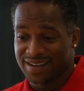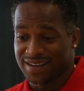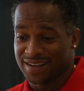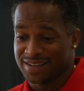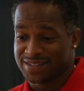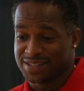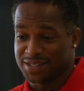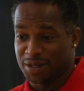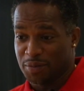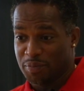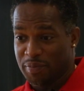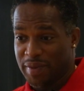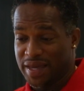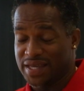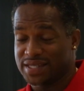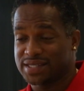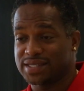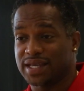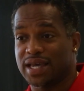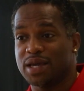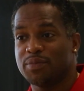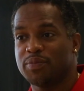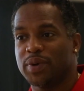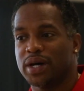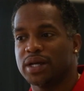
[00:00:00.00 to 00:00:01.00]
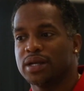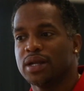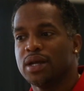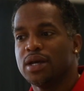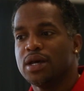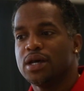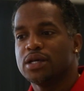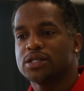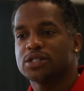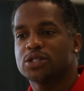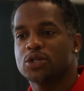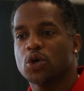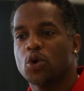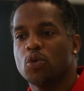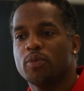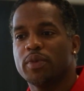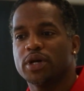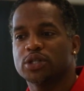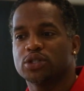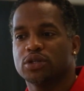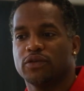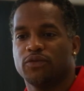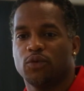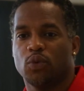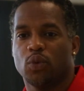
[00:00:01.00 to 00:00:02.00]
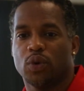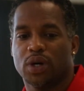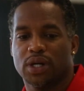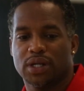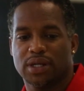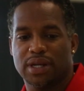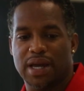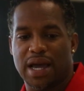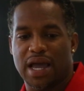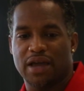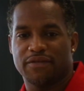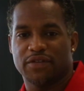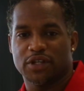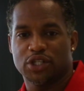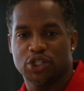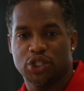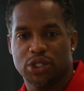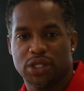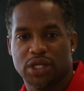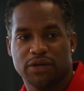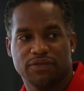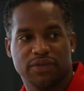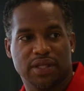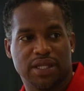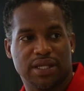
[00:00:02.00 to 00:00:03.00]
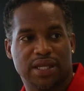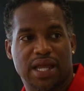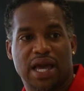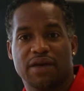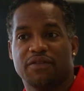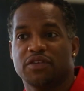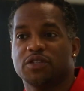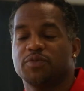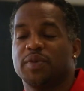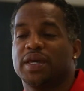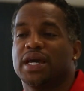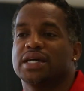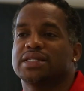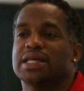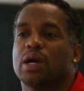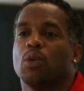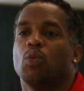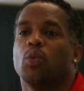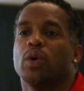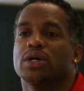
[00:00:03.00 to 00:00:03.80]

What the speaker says: some may say, but so much of what I've achieved in life is because I